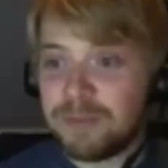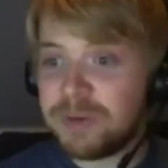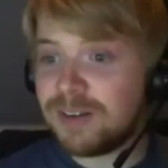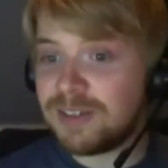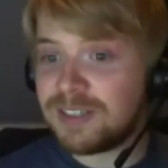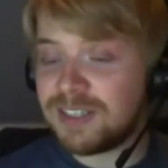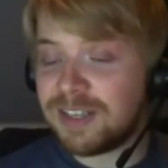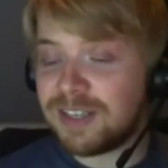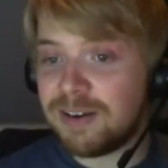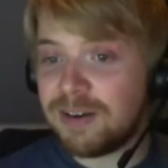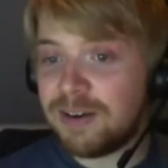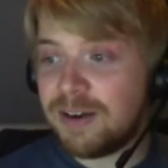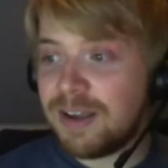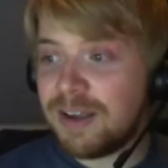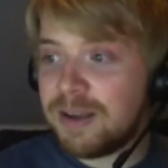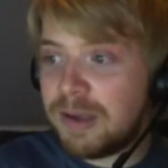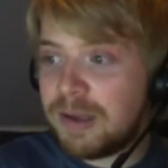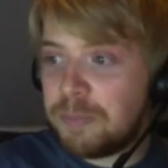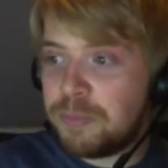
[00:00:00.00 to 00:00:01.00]
I say
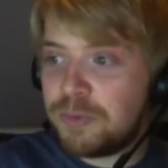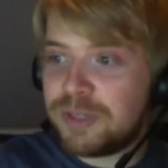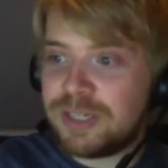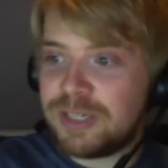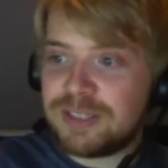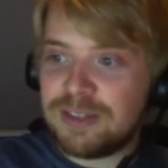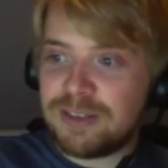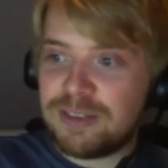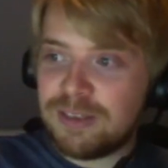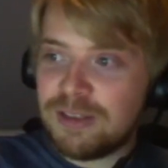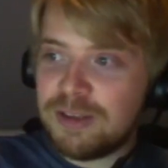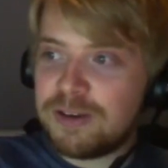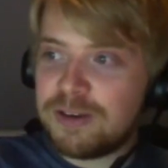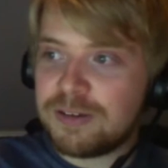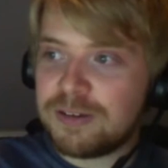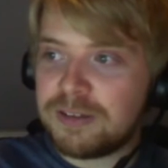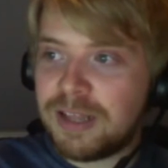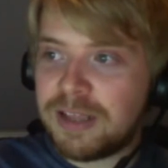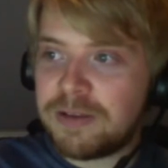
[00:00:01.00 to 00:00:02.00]
I, I predicted
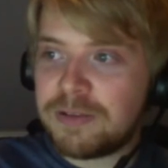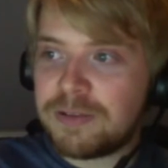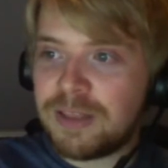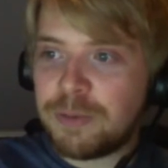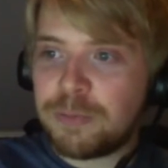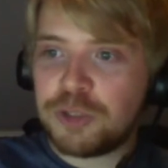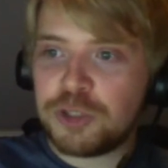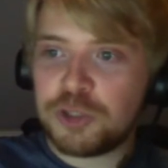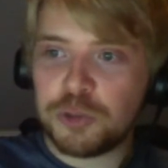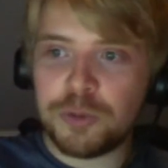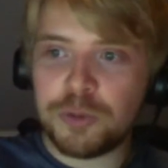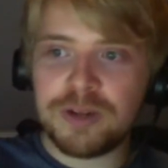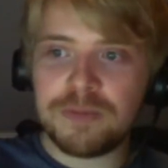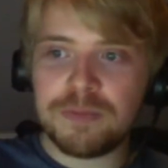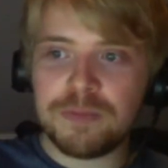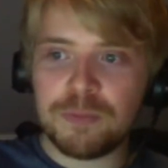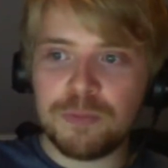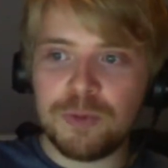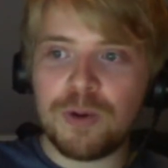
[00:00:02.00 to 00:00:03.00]
third, and they, they would
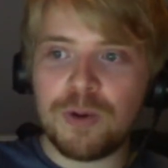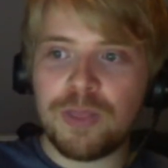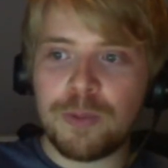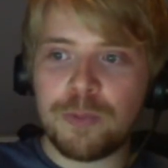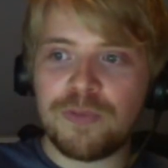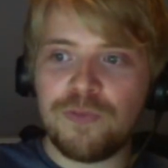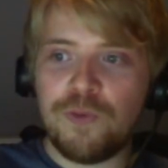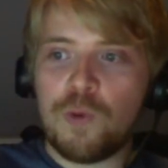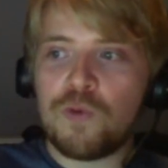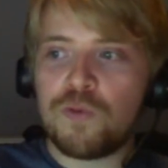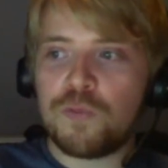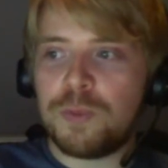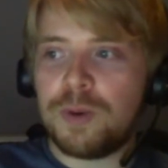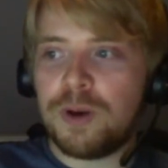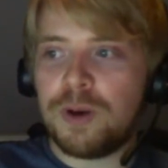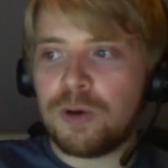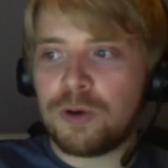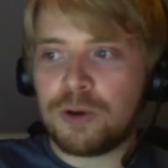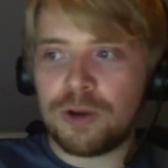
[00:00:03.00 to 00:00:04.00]
join. Well, they were fourth,
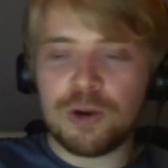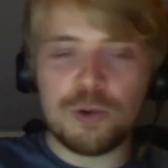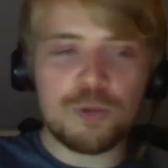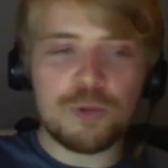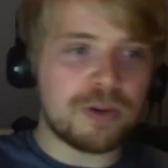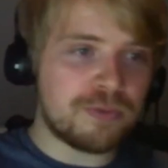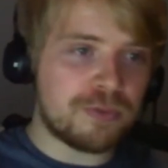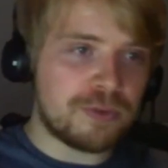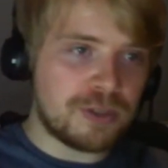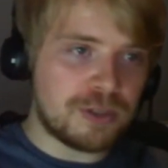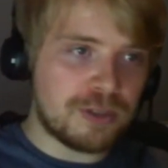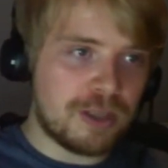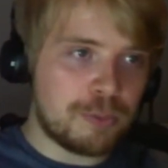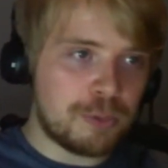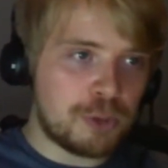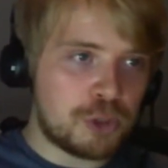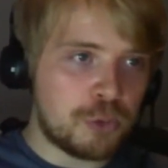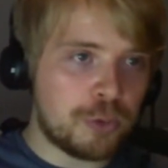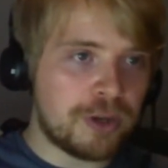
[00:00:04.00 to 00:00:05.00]
but on goal difference, so they
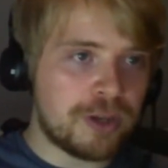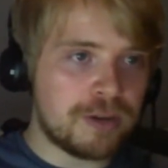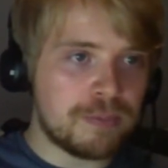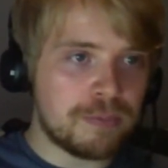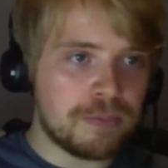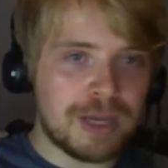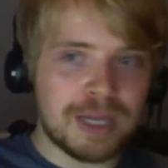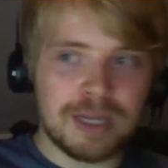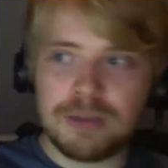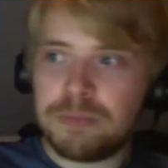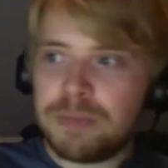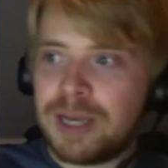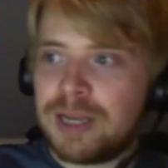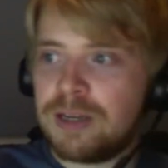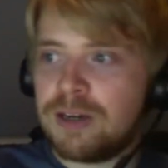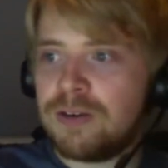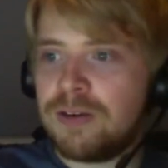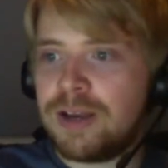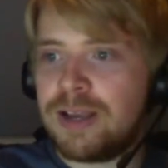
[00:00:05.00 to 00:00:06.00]
would join Man,
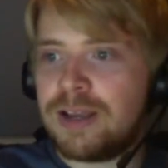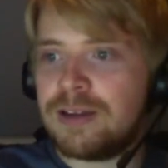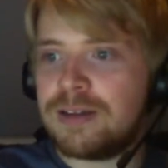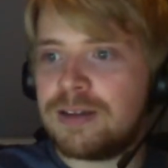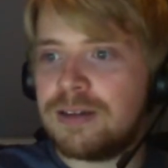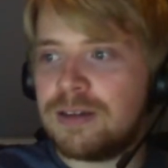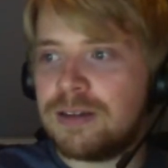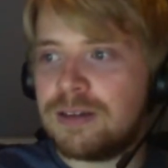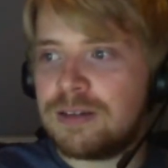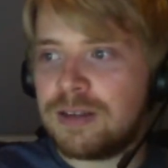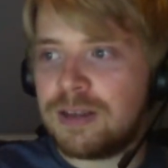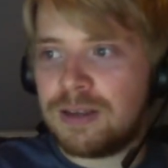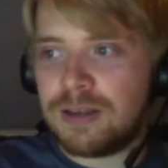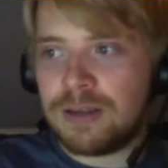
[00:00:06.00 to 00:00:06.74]
Man United and uh,